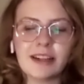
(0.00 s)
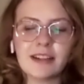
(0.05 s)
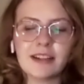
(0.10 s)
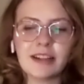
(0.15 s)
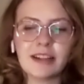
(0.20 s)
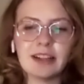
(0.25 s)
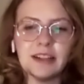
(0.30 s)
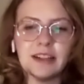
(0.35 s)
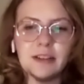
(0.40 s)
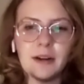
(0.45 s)
is
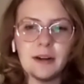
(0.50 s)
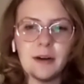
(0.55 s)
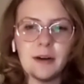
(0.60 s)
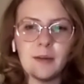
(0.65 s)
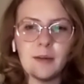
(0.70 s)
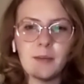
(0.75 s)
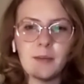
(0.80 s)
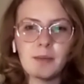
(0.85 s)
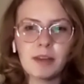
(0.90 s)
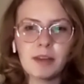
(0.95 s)
like you
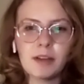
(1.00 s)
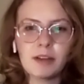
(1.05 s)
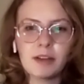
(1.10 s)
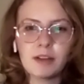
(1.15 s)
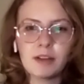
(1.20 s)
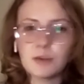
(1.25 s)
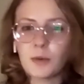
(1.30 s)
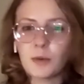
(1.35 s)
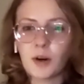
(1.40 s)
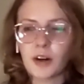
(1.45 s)
know
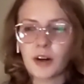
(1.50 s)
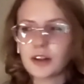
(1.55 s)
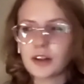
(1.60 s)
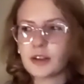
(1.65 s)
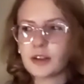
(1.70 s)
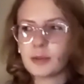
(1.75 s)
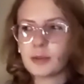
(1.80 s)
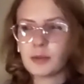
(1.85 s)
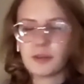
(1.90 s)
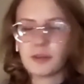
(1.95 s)
you work
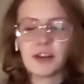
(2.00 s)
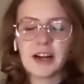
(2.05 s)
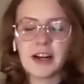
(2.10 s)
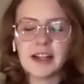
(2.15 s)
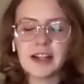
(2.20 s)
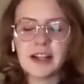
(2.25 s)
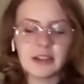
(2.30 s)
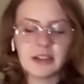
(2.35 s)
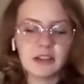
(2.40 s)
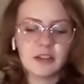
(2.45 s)
you provide
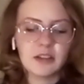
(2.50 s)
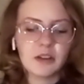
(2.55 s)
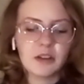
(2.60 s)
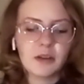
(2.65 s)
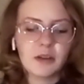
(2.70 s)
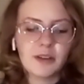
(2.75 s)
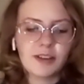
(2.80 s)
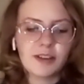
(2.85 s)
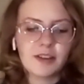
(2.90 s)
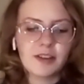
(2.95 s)
and he's
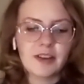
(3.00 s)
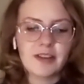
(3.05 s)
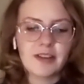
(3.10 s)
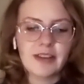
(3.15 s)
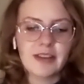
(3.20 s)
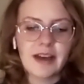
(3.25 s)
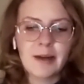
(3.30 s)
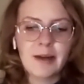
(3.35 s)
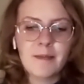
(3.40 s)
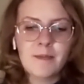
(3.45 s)
always done
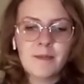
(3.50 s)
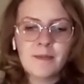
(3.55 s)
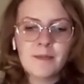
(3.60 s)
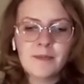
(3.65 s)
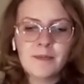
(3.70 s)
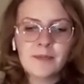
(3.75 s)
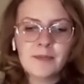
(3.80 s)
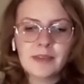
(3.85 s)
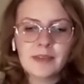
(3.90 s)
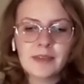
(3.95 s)
that
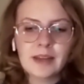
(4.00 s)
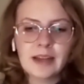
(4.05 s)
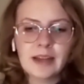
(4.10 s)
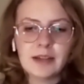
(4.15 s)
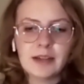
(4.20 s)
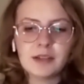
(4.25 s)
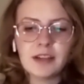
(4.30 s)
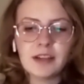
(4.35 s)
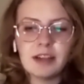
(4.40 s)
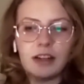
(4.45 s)
and
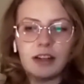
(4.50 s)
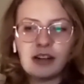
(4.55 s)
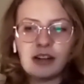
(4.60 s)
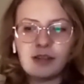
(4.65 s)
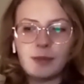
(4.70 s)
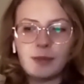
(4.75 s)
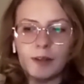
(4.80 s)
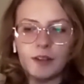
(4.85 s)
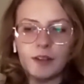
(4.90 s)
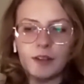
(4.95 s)
he was laid
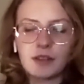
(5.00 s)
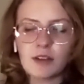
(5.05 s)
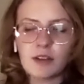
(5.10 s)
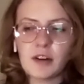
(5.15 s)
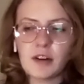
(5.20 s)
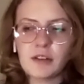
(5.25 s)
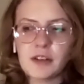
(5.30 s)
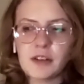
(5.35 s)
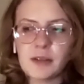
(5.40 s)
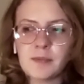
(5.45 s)
off because of
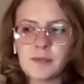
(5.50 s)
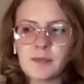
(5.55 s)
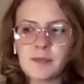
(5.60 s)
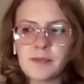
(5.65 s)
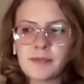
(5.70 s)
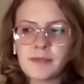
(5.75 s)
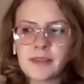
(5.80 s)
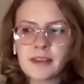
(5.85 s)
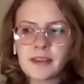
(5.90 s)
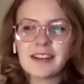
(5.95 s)
covid
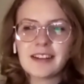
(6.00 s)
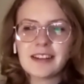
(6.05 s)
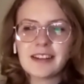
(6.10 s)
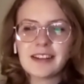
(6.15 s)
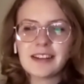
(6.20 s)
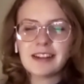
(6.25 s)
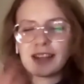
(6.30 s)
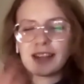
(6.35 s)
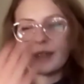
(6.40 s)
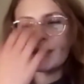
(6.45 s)

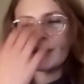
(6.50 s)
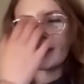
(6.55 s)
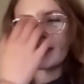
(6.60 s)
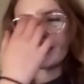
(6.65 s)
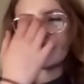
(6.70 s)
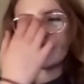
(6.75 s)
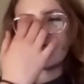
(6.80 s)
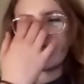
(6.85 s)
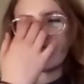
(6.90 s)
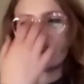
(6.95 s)
he
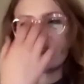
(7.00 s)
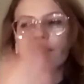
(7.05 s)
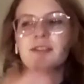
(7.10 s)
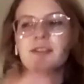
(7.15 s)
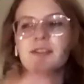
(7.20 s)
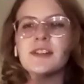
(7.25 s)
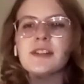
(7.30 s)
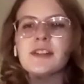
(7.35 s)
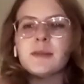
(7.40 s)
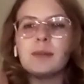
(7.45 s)
wasn't like
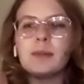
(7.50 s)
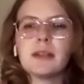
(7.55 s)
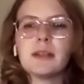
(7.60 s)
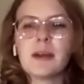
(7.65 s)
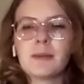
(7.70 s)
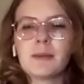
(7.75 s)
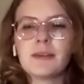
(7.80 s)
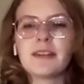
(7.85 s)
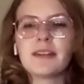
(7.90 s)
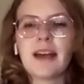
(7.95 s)
visibly
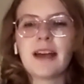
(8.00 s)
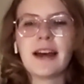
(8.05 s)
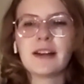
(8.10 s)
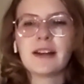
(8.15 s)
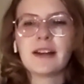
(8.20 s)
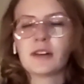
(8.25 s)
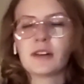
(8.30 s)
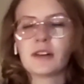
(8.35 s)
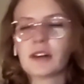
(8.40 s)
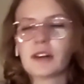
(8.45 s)

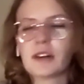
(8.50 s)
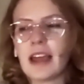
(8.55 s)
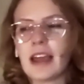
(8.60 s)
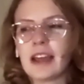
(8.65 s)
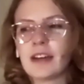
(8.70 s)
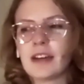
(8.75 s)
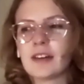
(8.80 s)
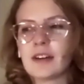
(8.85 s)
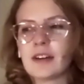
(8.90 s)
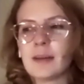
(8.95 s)
upset or
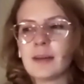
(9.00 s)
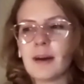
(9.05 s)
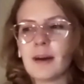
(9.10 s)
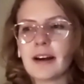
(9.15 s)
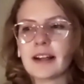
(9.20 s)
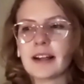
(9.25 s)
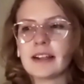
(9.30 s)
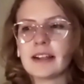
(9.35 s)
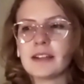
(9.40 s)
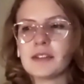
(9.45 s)
angry
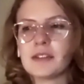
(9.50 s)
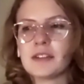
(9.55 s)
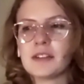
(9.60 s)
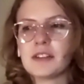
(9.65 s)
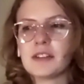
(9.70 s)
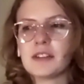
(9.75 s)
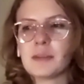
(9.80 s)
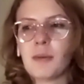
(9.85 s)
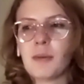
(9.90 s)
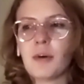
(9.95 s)
about it he was
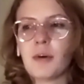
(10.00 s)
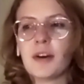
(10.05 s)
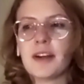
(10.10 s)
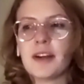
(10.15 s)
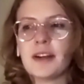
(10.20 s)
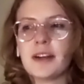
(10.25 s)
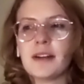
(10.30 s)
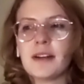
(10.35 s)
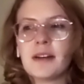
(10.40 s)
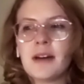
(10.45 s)

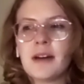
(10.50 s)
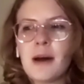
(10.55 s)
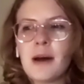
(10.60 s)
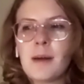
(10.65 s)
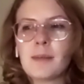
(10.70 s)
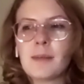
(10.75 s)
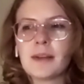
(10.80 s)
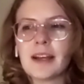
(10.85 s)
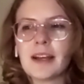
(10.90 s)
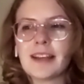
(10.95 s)
disappointed
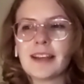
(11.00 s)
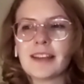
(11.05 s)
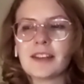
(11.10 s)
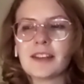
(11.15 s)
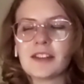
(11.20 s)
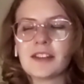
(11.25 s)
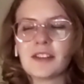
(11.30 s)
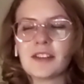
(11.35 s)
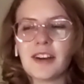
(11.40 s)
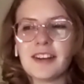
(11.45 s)
but like the
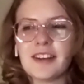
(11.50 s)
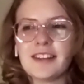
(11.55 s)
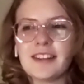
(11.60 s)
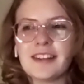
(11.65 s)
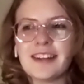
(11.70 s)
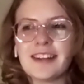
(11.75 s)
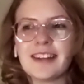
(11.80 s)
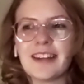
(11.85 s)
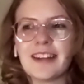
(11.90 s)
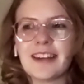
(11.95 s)
stress
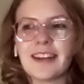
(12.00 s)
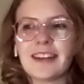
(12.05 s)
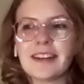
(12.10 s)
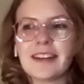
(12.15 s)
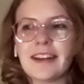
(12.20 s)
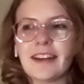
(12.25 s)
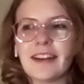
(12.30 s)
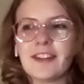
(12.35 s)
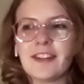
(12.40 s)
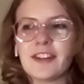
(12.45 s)
and like the
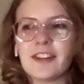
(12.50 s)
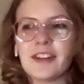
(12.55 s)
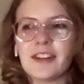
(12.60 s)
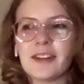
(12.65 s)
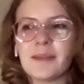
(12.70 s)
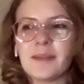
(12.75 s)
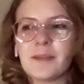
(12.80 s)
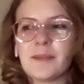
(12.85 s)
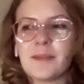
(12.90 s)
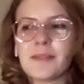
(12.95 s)
tension